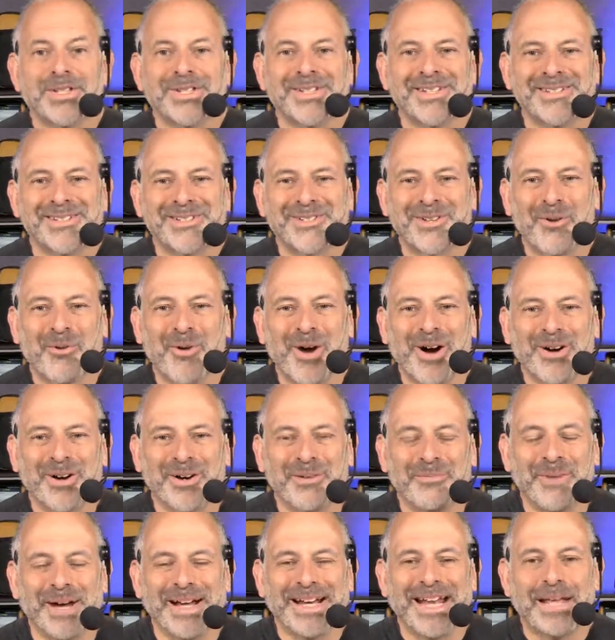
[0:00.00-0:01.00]
So
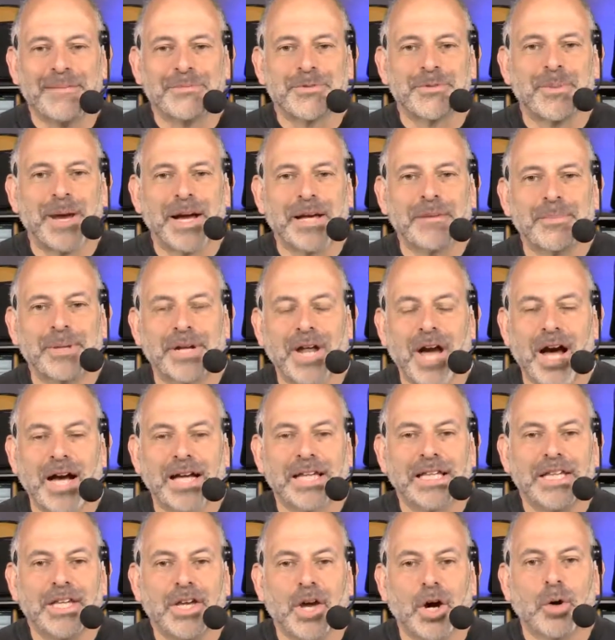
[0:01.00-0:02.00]
welcome. My name's Mike
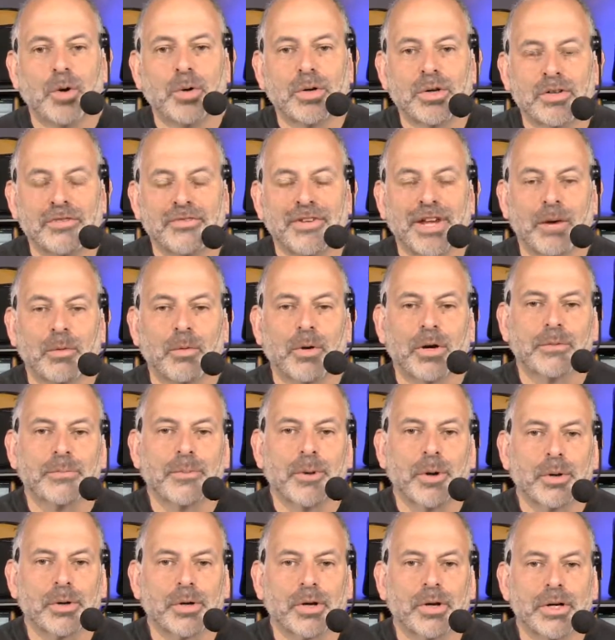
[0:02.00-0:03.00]
Pennacchi, owner of Network
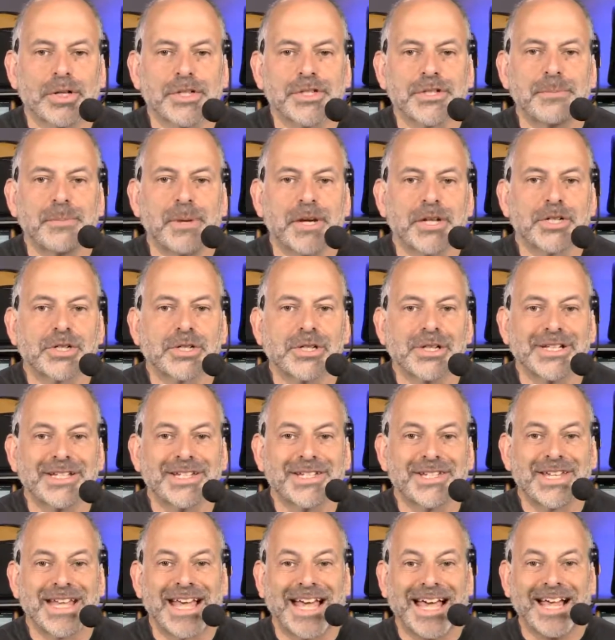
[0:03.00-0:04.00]
Protocol
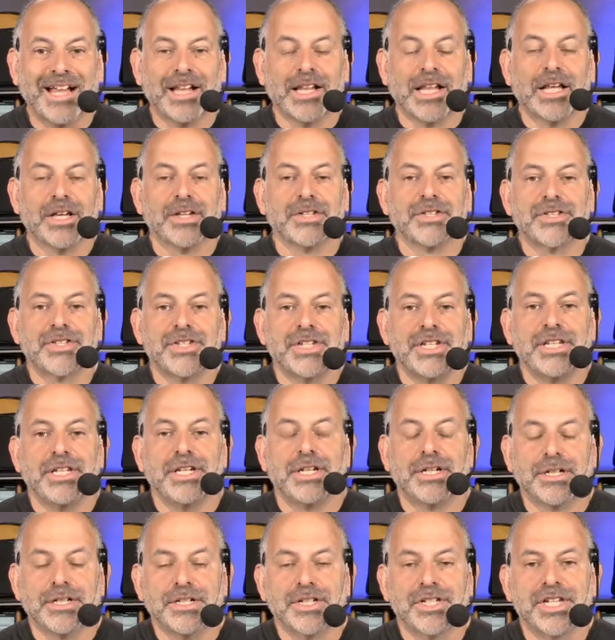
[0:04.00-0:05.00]
Specialists LLC
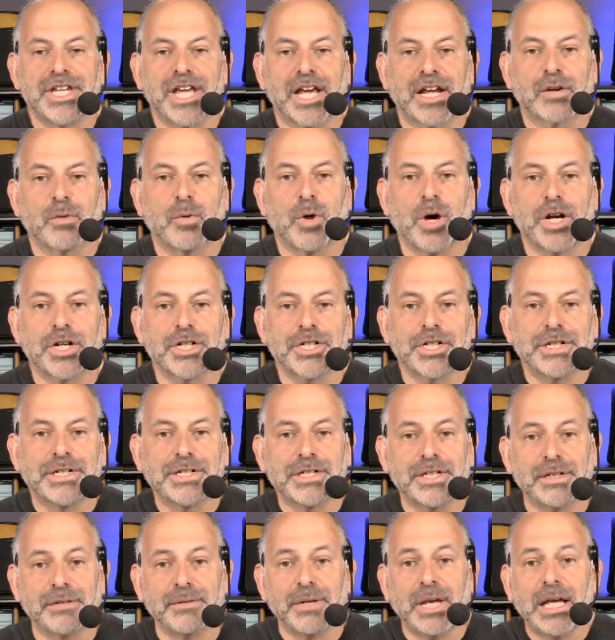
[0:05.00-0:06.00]
here in Seattle,
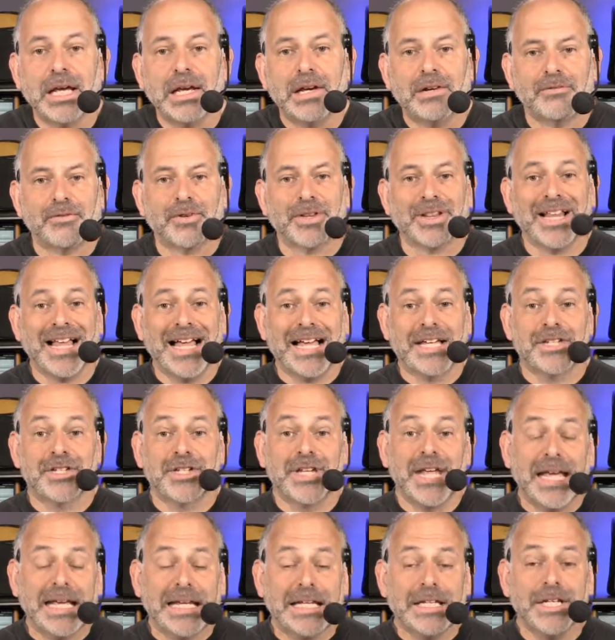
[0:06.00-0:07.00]
Washington. For the last
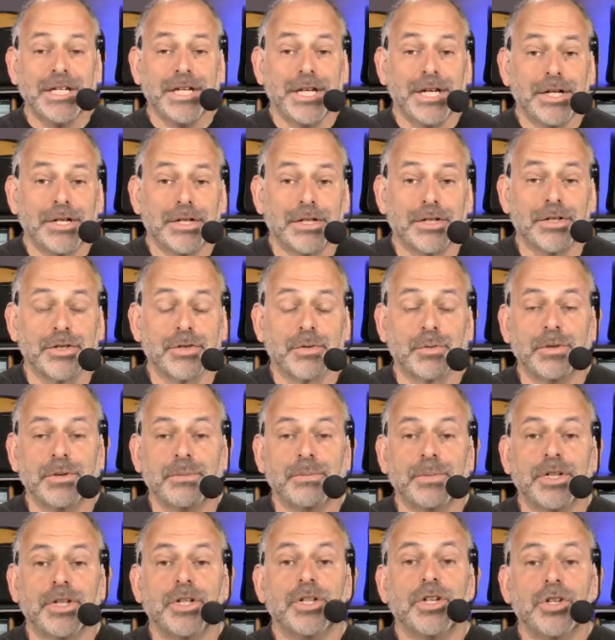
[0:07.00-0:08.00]
10 years,
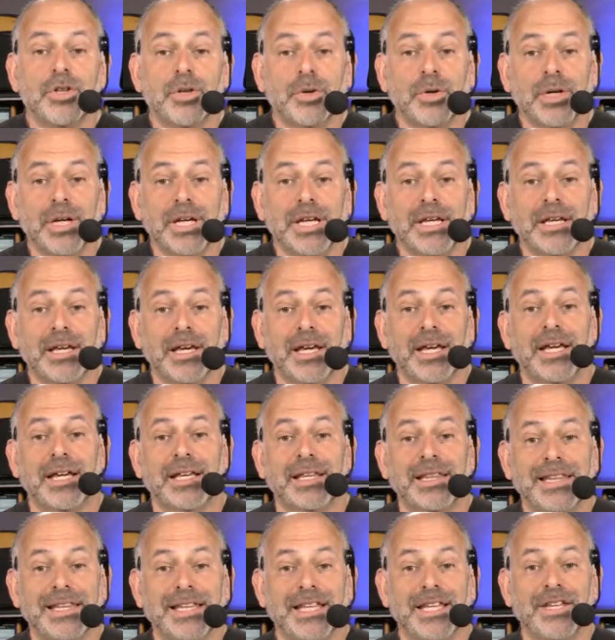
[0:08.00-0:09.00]
we've been doing
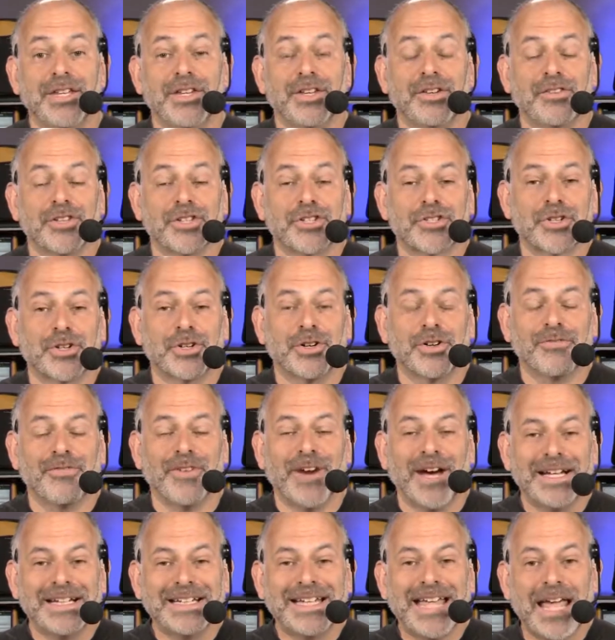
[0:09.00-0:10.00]
the
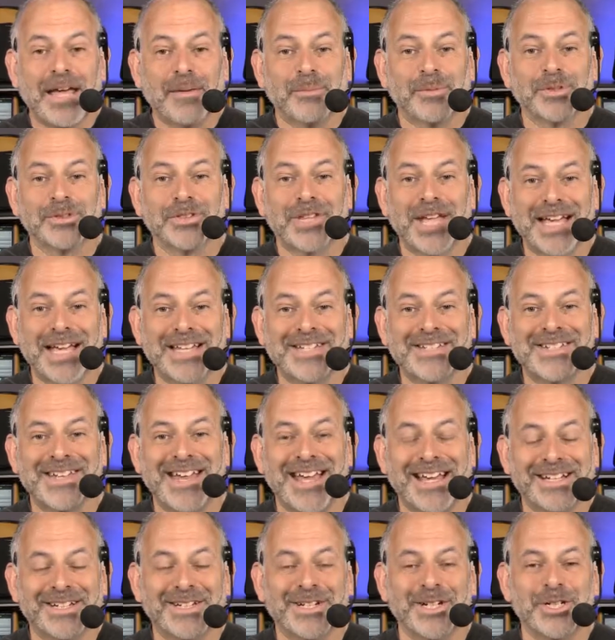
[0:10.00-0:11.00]
Certified Cable Test
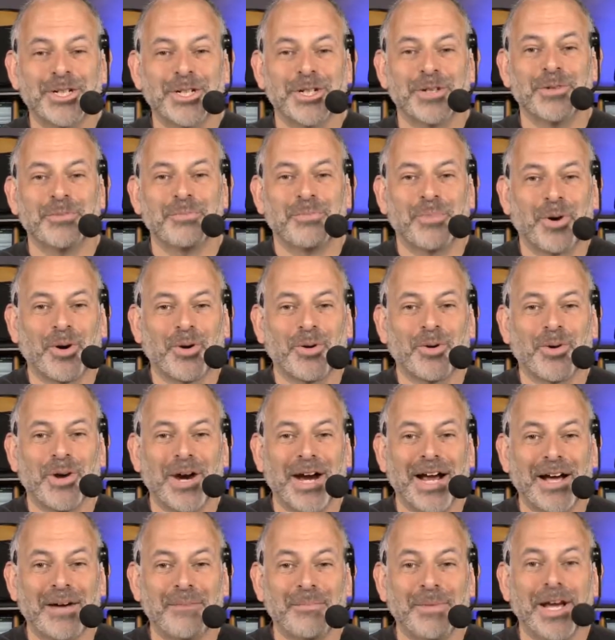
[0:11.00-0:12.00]
Technician
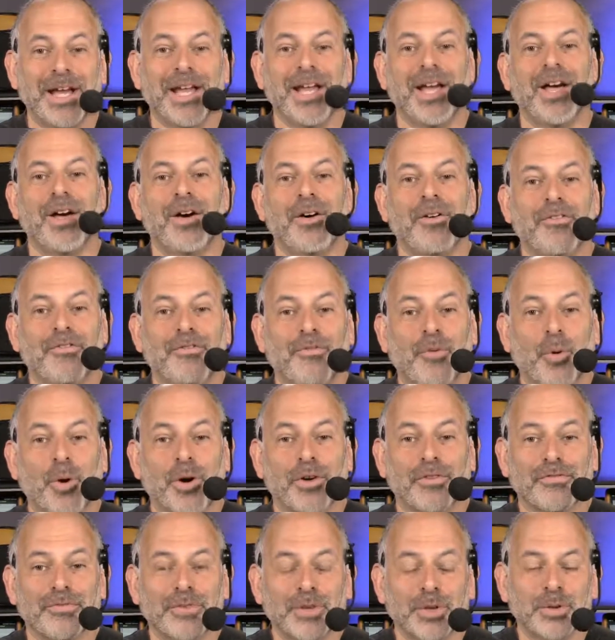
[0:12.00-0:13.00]
program for
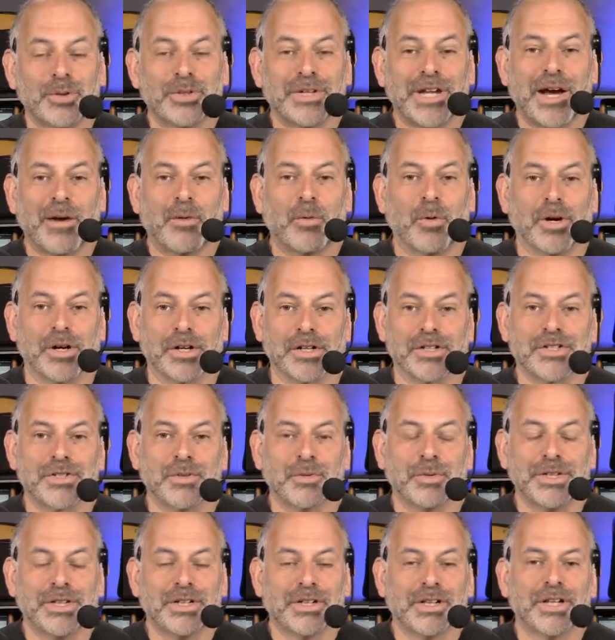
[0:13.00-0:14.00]
Fluke Network. So
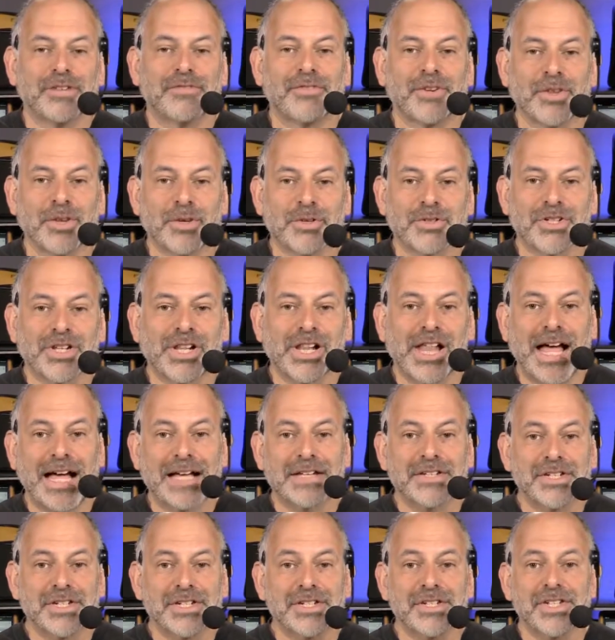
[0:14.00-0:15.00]
we deliver those
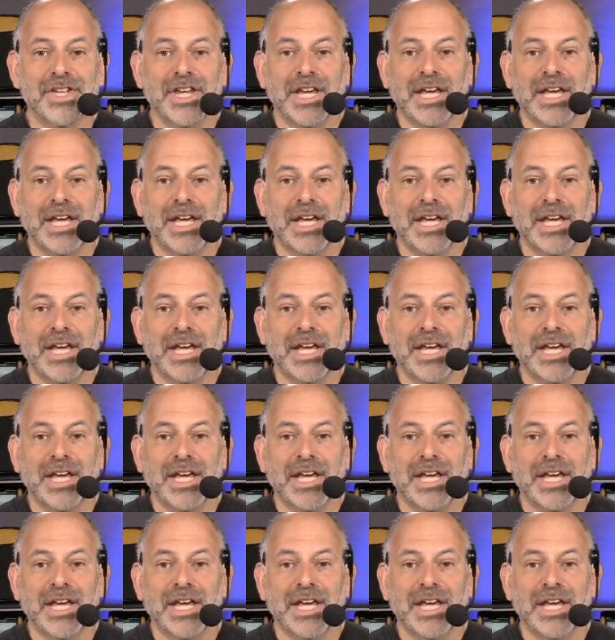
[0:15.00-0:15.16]
classes.